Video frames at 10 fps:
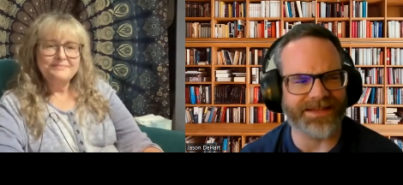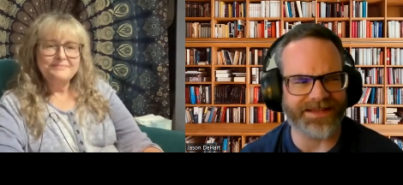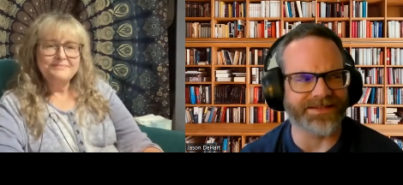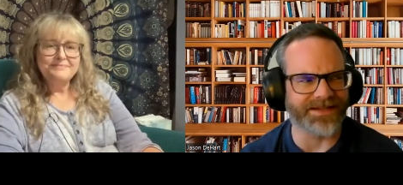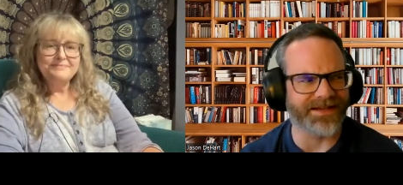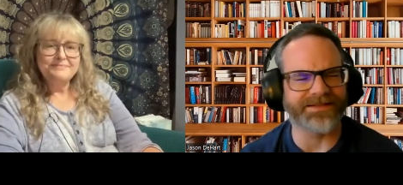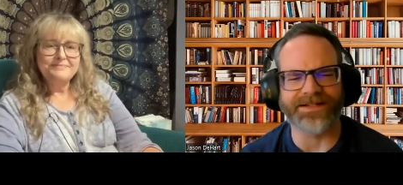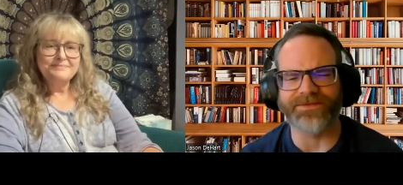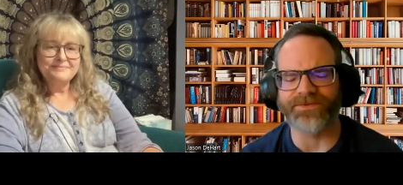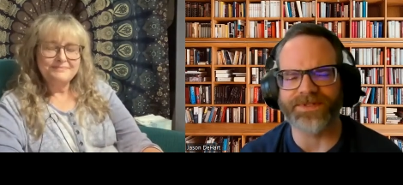Speaker 1: again
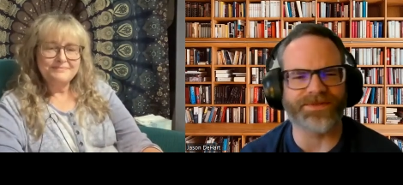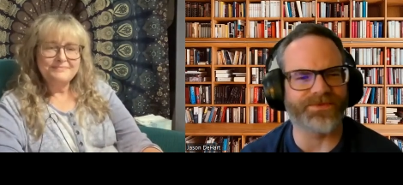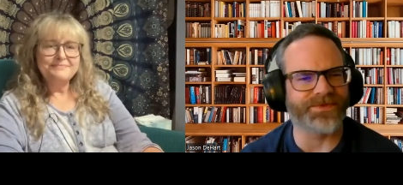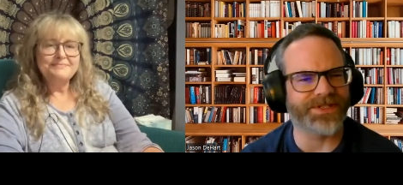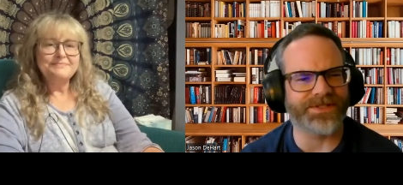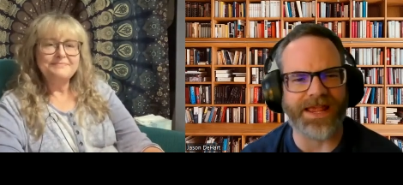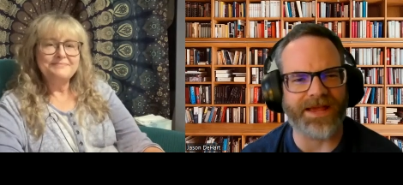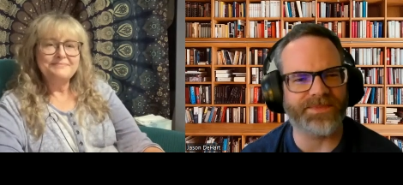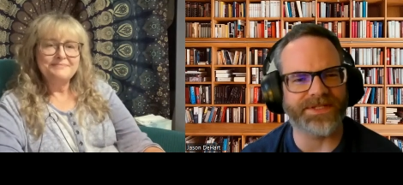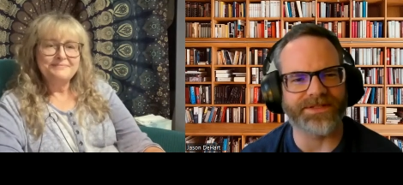Solitaire was was
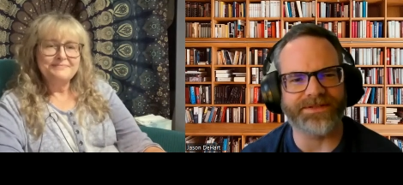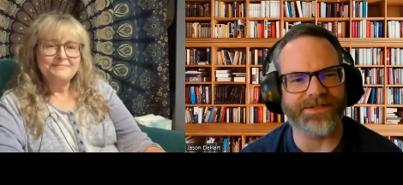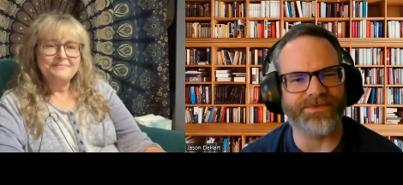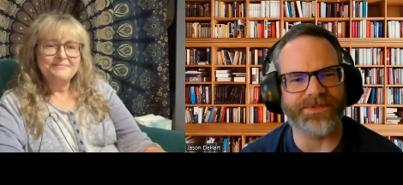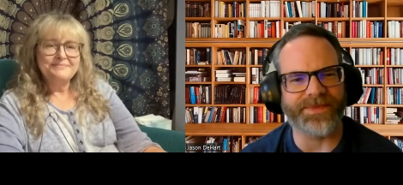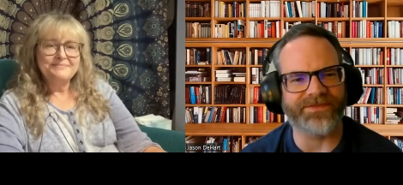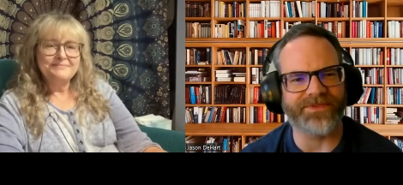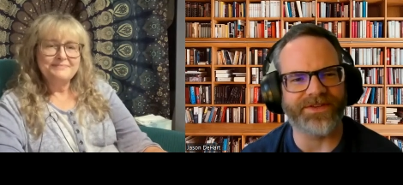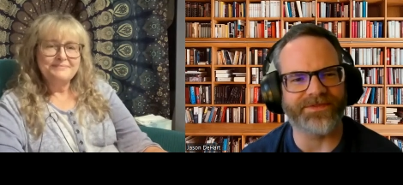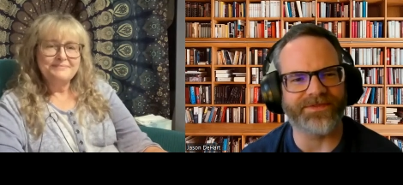absolutely one of
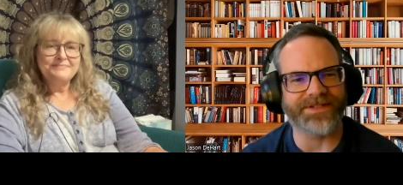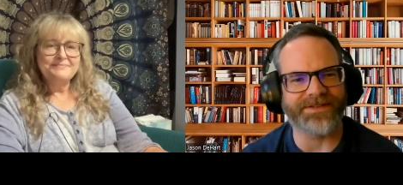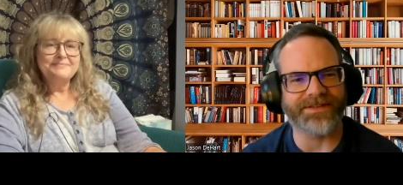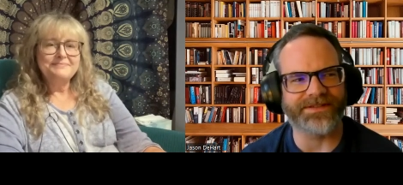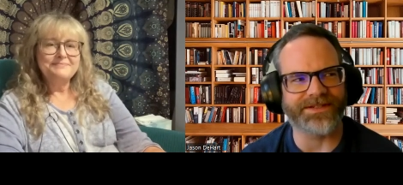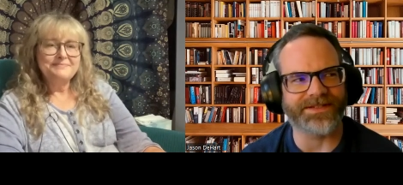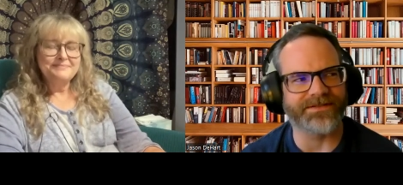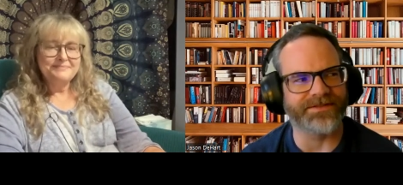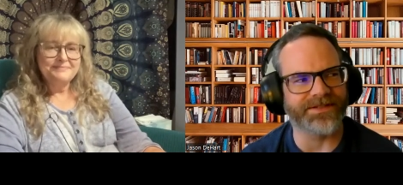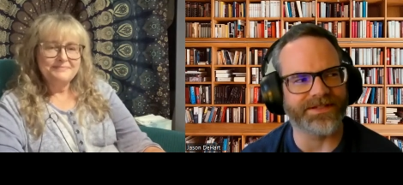my favorites. I think
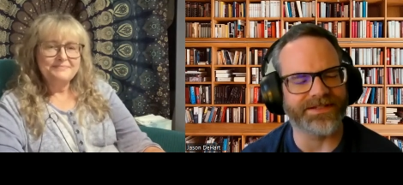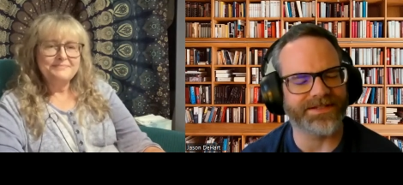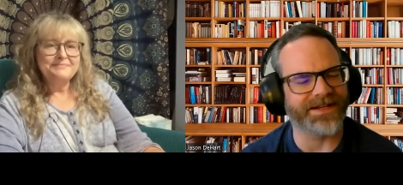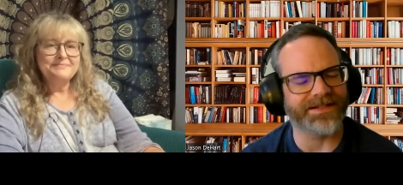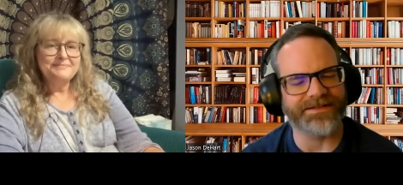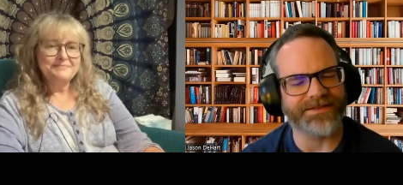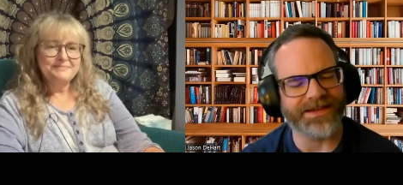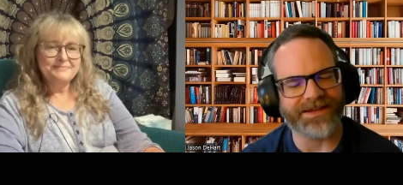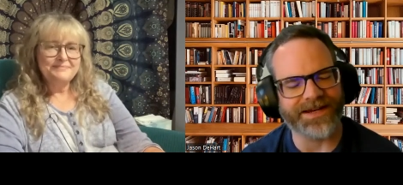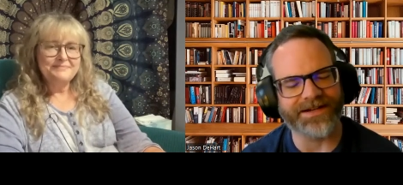just the look and style
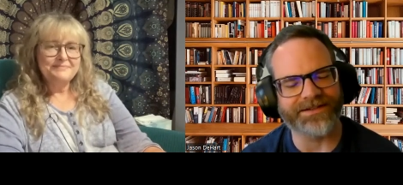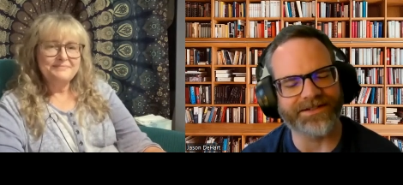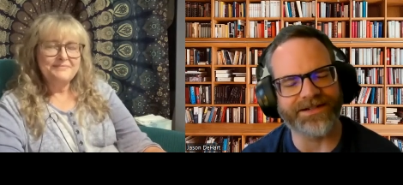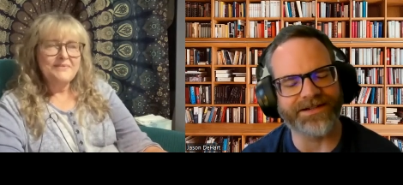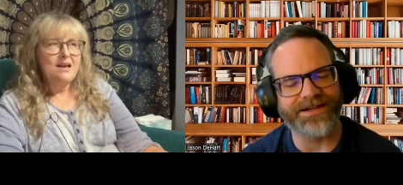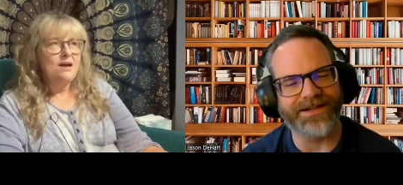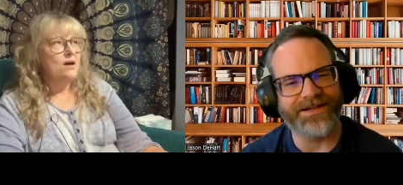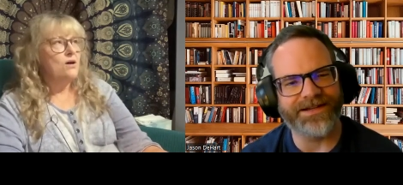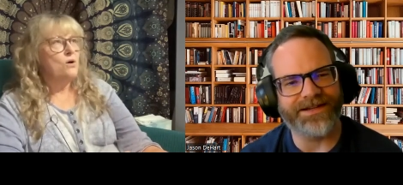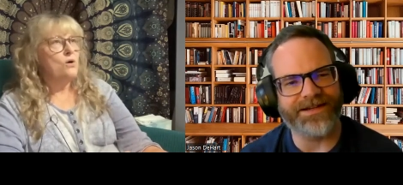of that character.
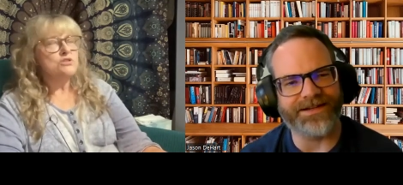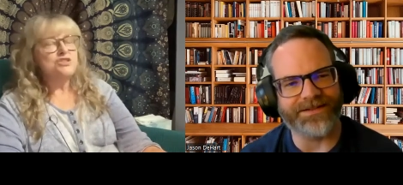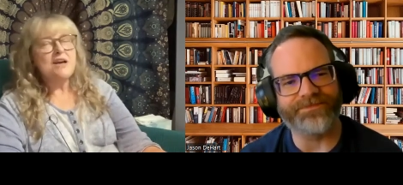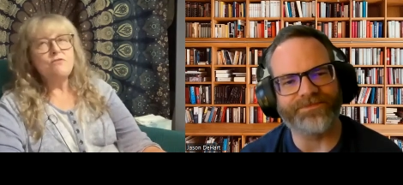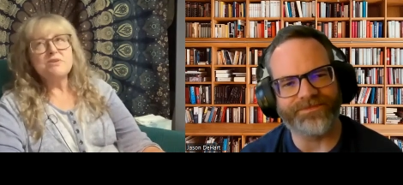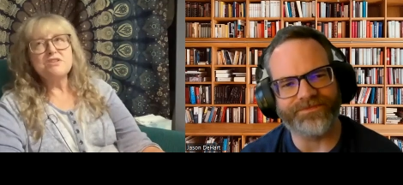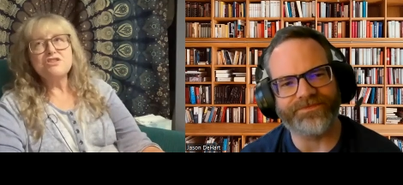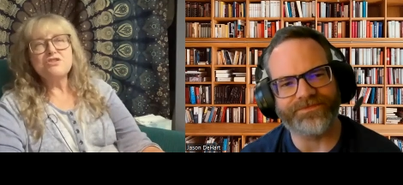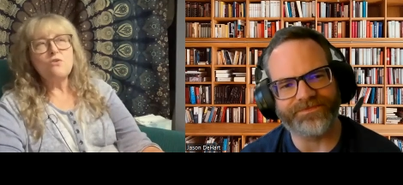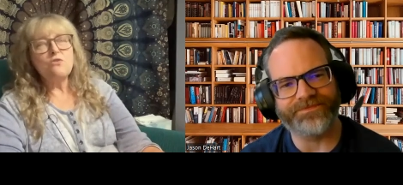
Speaker 2: Oh, um, Jeff was
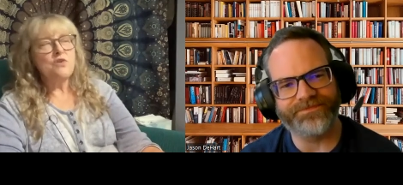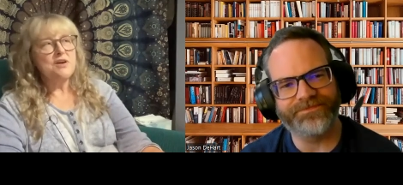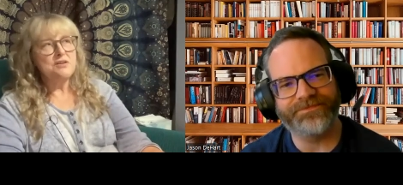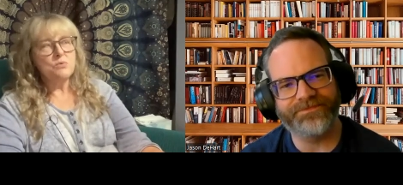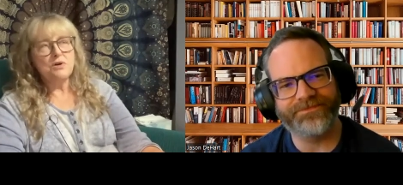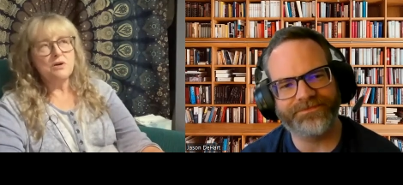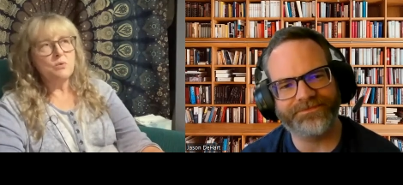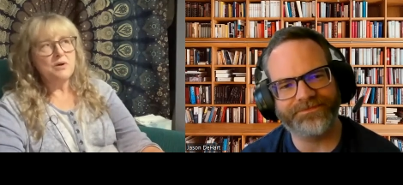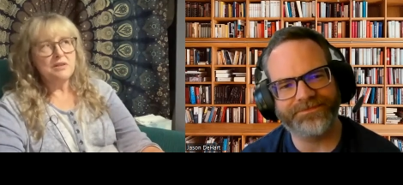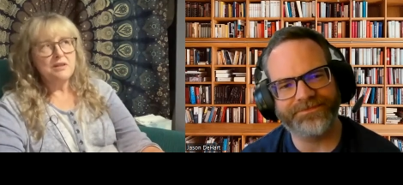so fun to work
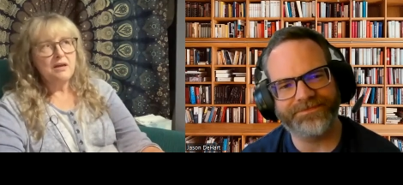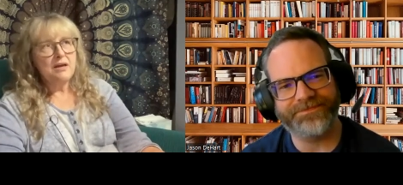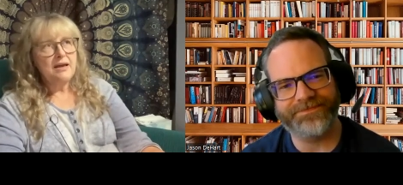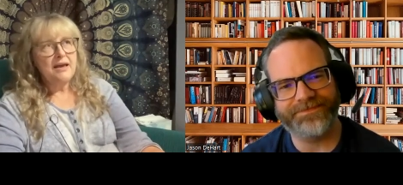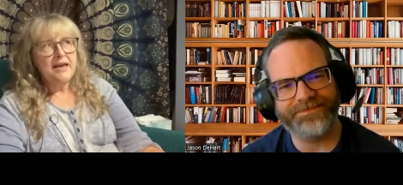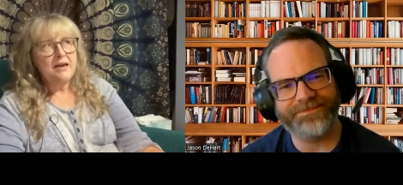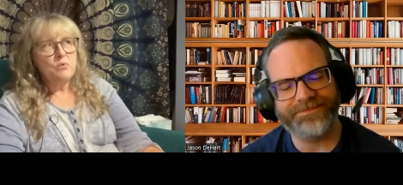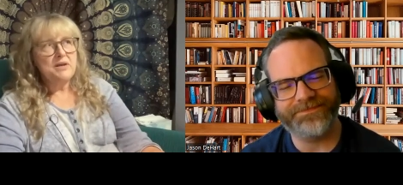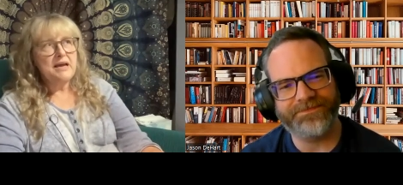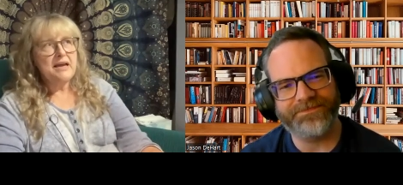with.
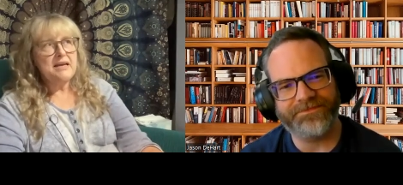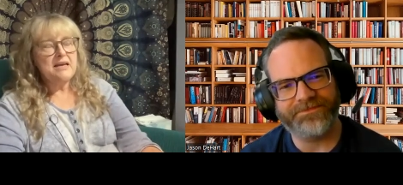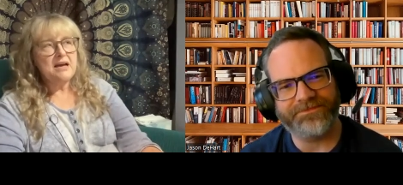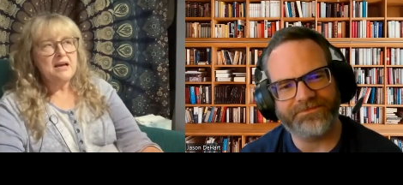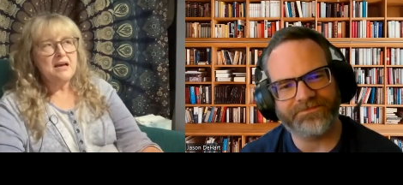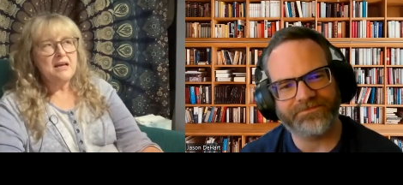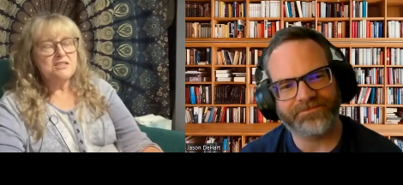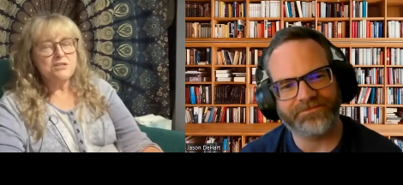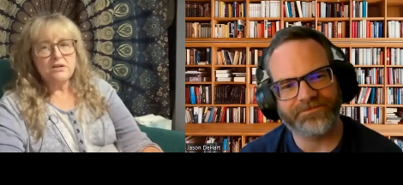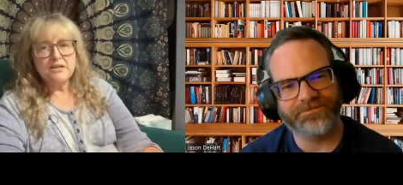When I uh,
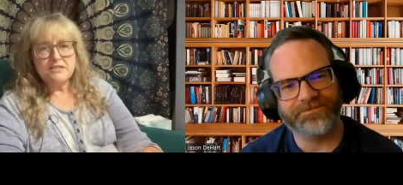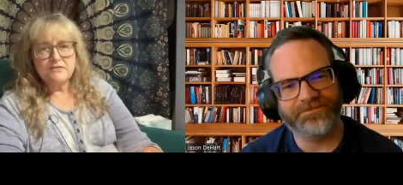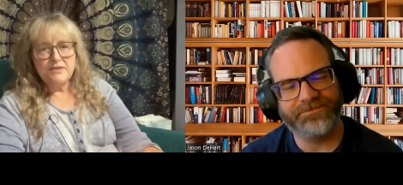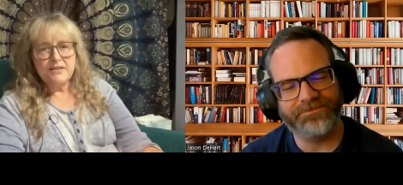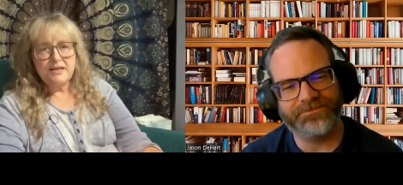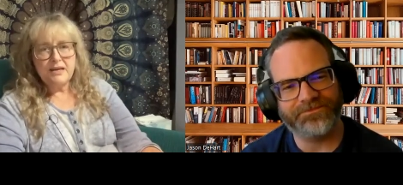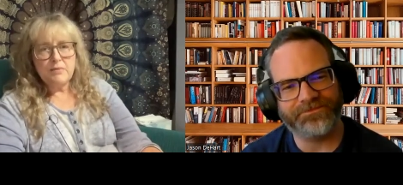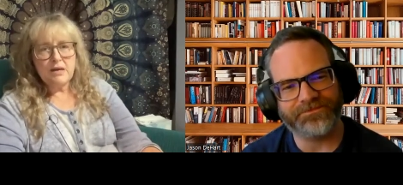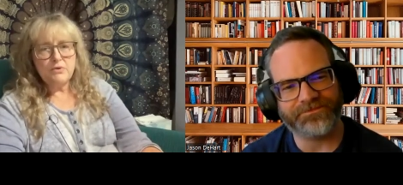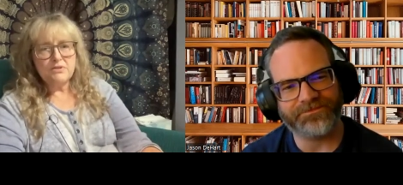started Divinity,
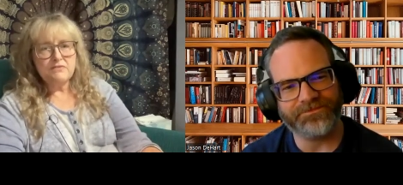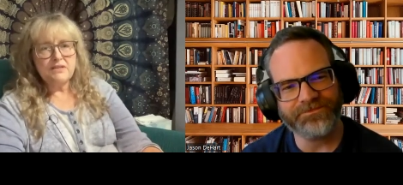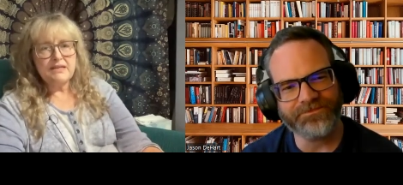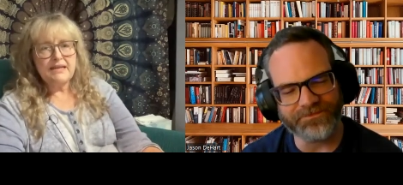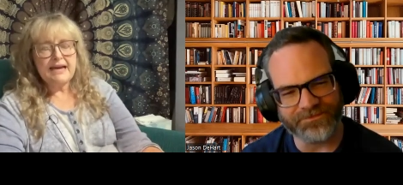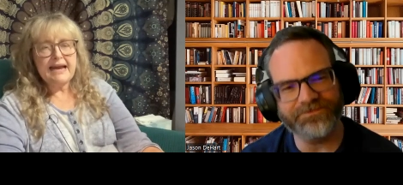my book Divinity, I